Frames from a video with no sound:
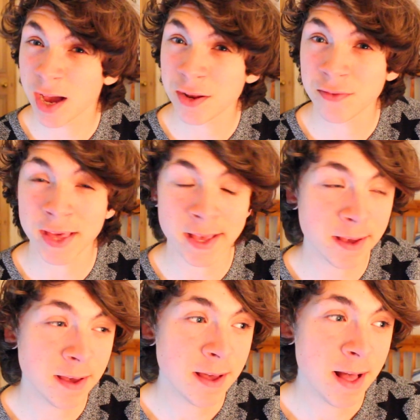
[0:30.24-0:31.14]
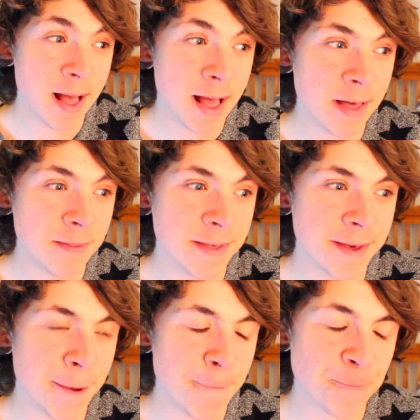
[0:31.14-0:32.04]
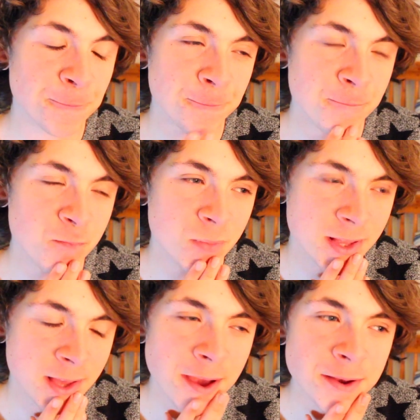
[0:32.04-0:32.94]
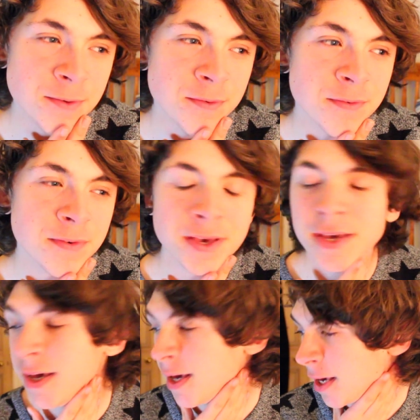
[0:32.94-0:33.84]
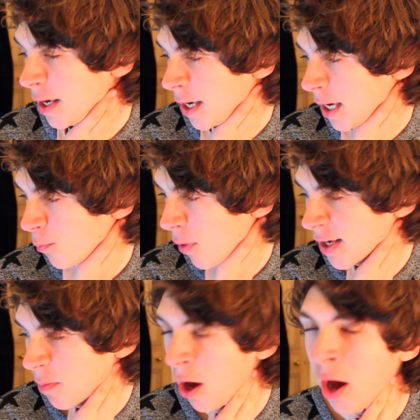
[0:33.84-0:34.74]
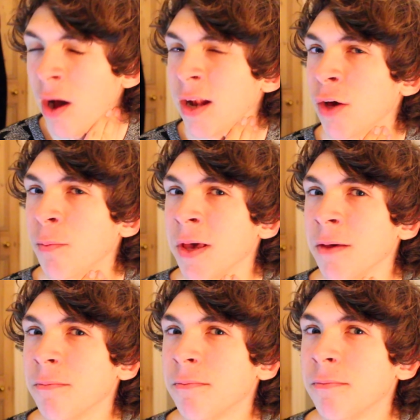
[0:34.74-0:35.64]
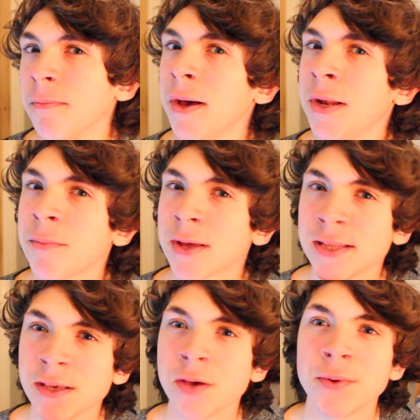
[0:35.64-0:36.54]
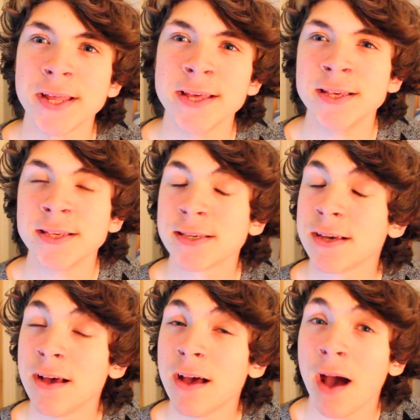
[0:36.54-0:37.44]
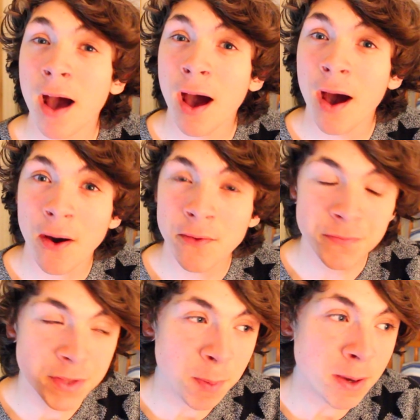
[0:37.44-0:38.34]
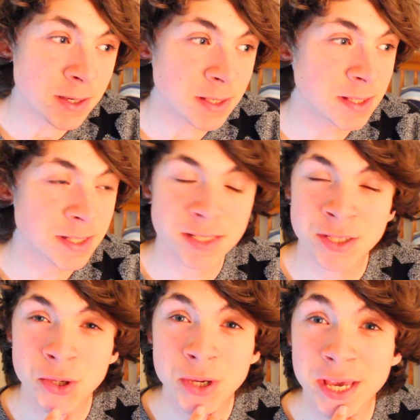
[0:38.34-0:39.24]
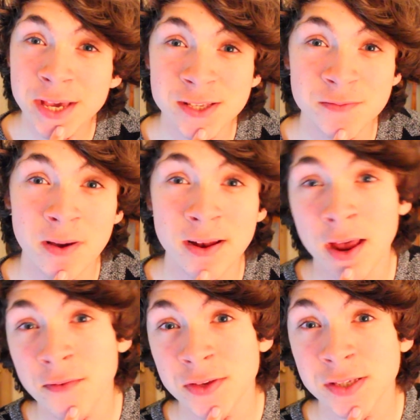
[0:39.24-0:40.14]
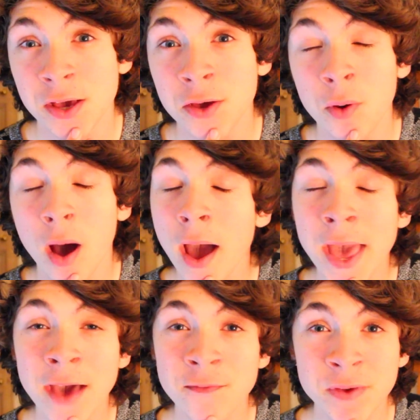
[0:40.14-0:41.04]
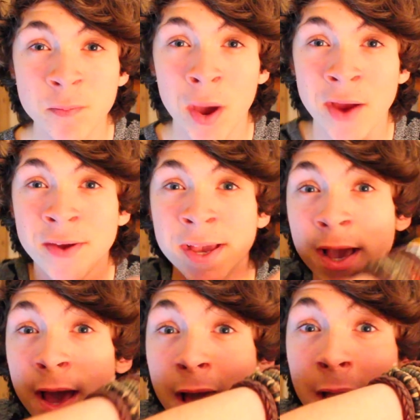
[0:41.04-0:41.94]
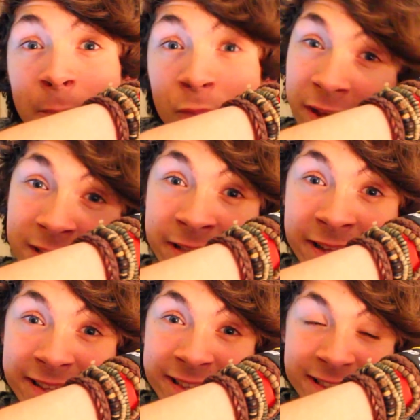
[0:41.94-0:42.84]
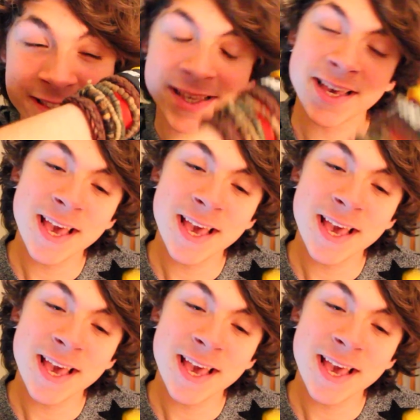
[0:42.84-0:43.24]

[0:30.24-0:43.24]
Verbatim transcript: kind of thing that kind of, it breaks my heart a little bit and I'm going to tell you what it is. For the past two years of my life or so, I have been wearing bracelets